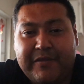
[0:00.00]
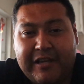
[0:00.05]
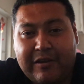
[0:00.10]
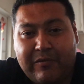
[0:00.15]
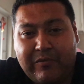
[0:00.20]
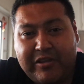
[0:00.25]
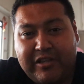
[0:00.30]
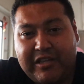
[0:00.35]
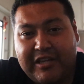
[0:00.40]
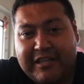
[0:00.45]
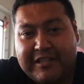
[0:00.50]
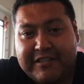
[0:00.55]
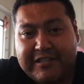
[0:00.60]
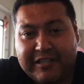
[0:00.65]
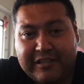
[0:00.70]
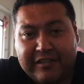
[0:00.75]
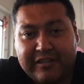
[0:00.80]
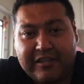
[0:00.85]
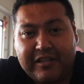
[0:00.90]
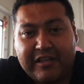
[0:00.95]
That way you guys
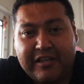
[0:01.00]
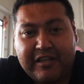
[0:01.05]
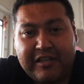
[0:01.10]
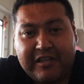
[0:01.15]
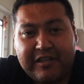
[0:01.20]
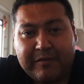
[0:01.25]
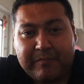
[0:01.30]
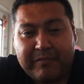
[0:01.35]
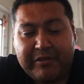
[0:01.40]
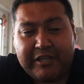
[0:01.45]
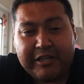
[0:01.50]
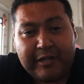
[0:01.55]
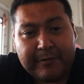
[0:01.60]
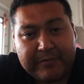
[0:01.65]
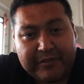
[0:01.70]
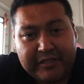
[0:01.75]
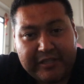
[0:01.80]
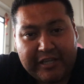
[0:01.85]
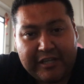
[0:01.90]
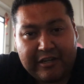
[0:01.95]
can be up
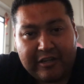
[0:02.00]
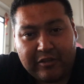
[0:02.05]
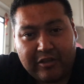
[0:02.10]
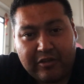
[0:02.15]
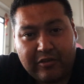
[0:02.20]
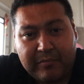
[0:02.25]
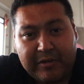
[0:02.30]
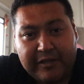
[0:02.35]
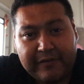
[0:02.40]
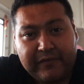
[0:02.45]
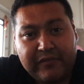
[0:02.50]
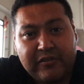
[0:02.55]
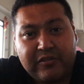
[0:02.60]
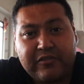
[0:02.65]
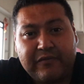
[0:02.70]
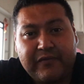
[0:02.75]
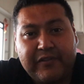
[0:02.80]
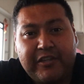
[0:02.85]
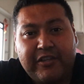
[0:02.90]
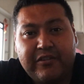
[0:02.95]
to date on all my
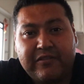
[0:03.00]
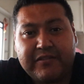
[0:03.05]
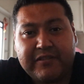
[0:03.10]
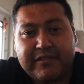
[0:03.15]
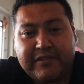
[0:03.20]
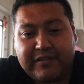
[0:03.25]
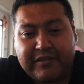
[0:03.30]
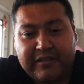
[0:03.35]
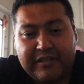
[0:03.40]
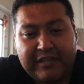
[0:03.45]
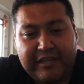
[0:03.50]
future videos.